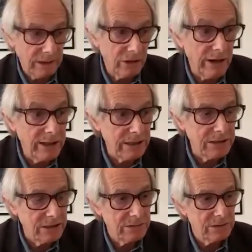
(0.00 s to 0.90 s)
the great
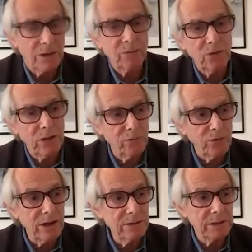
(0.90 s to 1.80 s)
issues in the
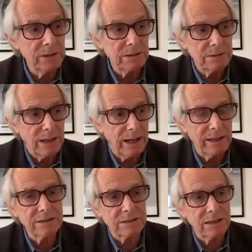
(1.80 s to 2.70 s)
environment, our
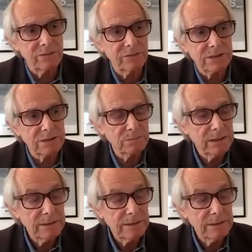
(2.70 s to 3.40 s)
health service,